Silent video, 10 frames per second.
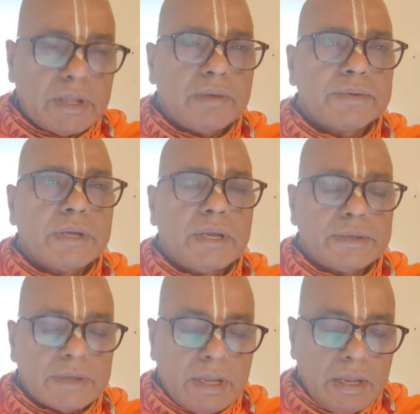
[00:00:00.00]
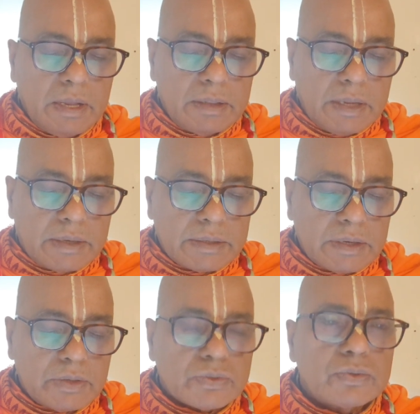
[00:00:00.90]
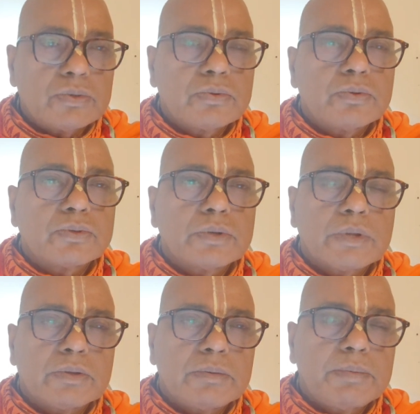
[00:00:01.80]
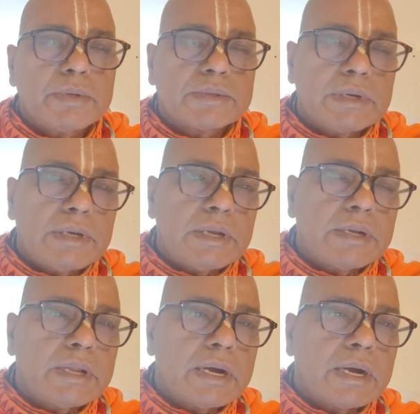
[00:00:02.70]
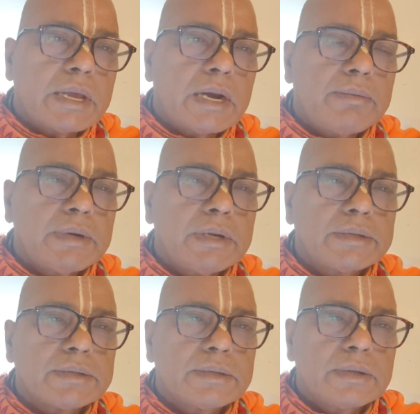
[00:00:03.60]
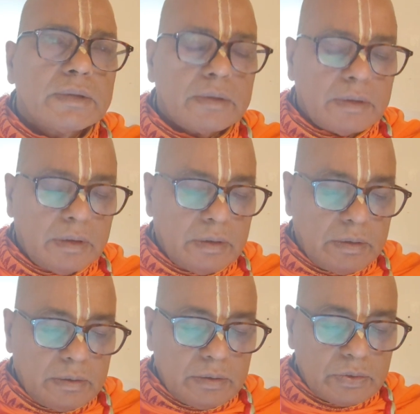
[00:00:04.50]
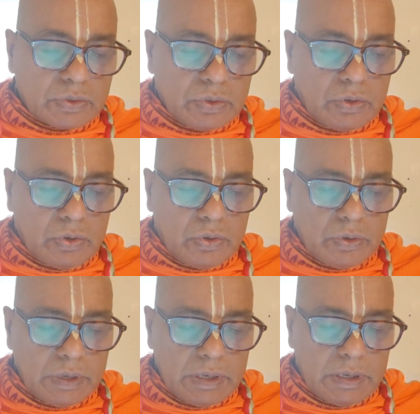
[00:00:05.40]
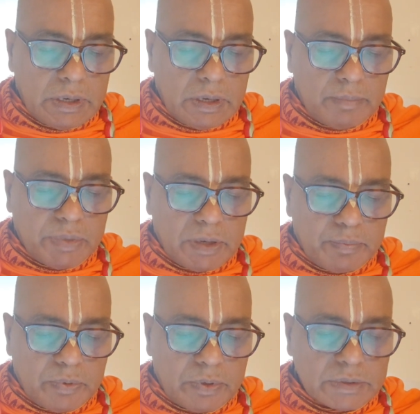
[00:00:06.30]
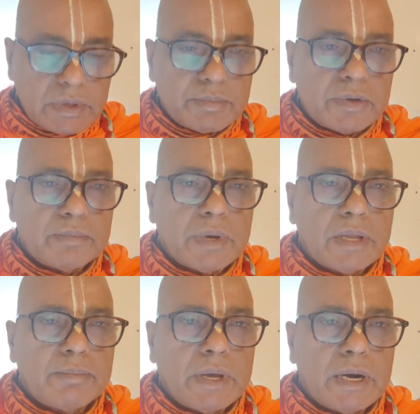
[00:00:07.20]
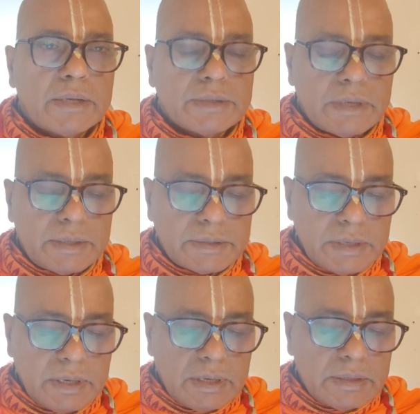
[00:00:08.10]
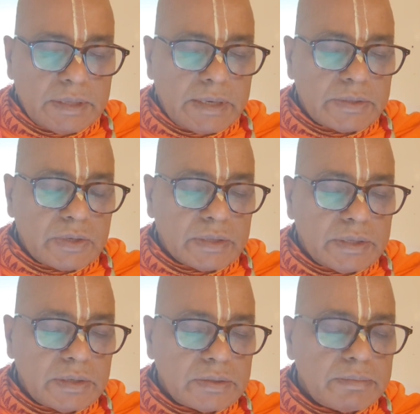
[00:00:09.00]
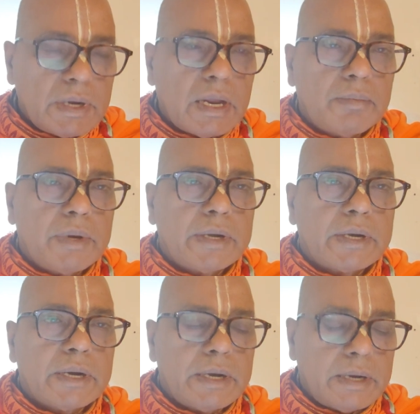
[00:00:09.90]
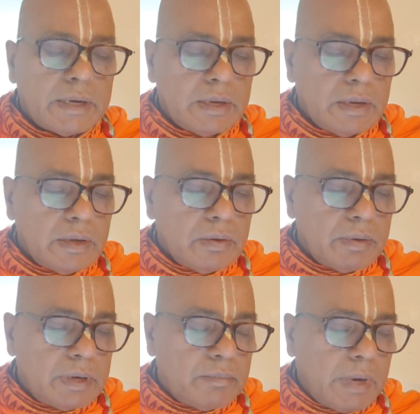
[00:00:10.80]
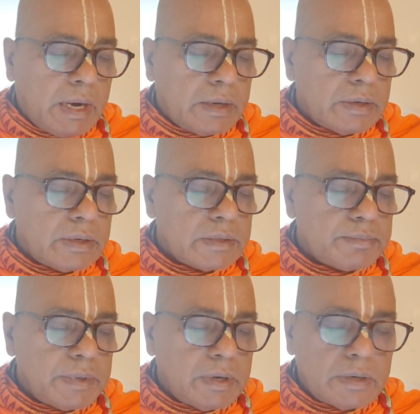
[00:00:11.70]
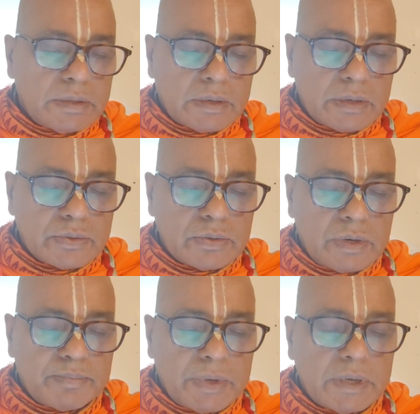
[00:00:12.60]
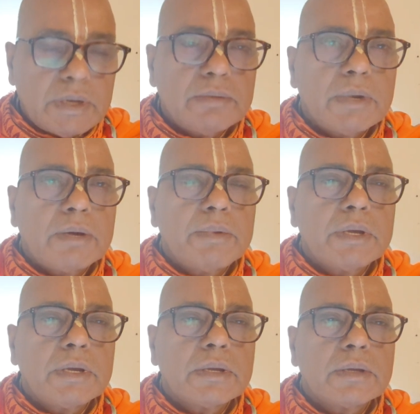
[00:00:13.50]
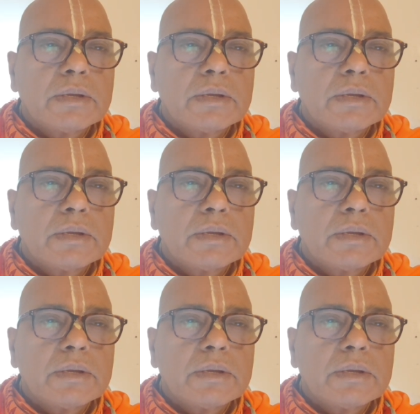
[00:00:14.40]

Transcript: Dev says that Shruhut Krishna Tata Vipad, still then there are calamities. So, in the purport, Srila Prabhupada Maharaj says, there is nothing to be lamented when a matter is beyond the control of any human being.